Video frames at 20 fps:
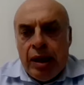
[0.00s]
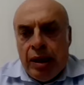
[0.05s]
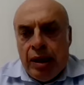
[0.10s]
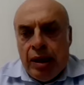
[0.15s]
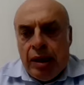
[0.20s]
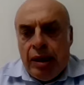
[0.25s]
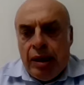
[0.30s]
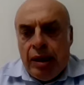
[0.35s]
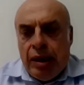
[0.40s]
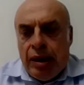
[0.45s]
uh,
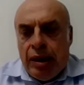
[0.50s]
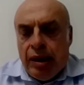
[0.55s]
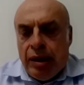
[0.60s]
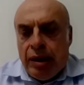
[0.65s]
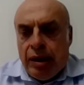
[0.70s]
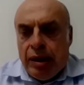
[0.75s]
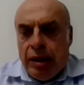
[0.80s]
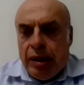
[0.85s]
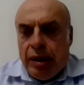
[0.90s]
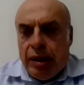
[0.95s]

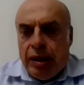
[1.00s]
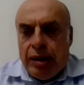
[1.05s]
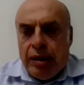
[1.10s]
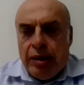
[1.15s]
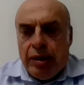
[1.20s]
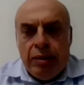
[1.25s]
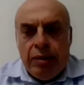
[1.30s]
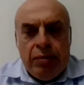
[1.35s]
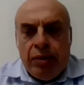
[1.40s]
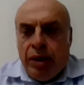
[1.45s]
uh,
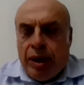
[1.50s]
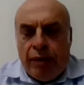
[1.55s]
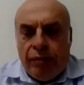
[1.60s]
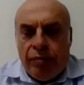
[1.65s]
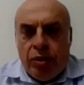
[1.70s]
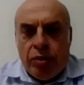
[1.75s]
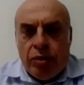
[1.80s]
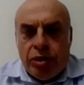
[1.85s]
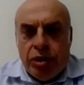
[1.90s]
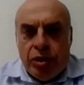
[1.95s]
we have
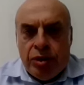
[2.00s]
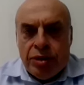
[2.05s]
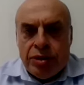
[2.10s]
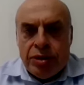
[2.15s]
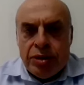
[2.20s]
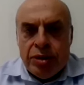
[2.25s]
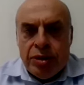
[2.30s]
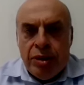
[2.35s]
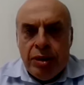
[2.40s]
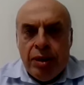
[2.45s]
no
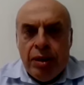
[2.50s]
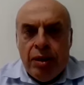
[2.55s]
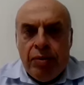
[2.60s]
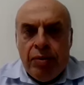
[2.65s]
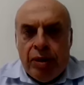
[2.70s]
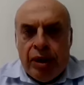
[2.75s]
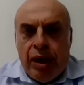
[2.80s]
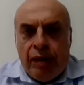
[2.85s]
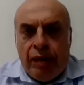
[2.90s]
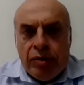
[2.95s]
choice.
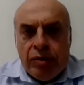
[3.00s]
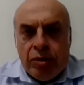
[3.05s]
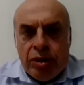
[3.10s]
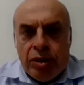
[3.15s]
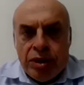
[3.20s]
We have to